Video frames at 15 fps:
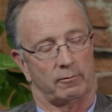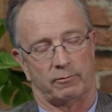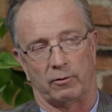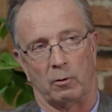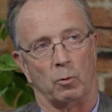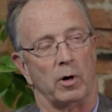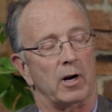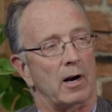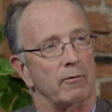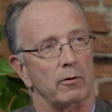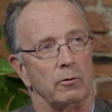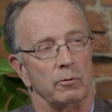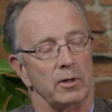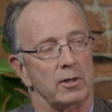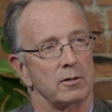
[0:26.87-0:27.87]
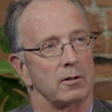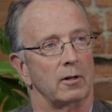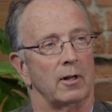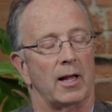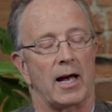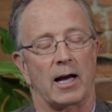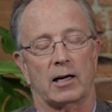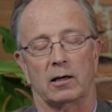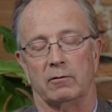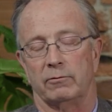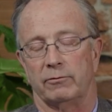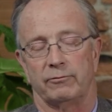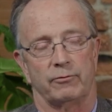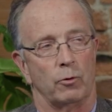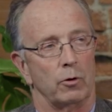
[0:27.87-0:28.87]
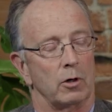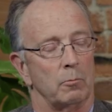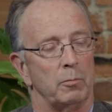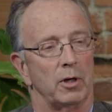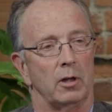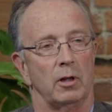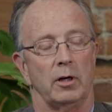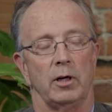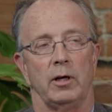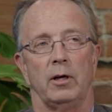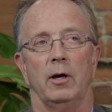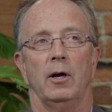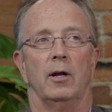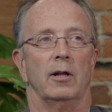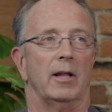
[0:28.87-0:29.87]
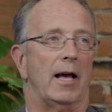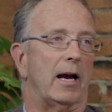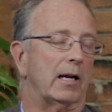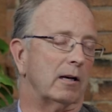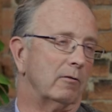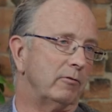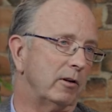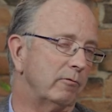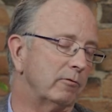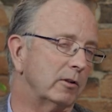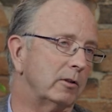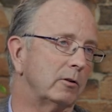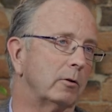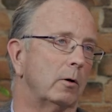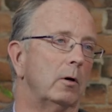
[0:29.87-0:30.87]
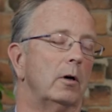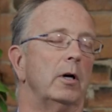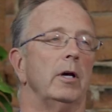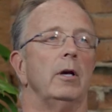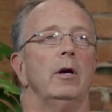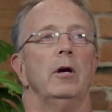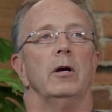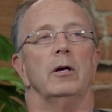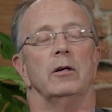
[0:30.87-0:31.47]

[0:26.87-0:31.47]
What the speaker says: for whatever reason, lack of affordability, lack of inventory,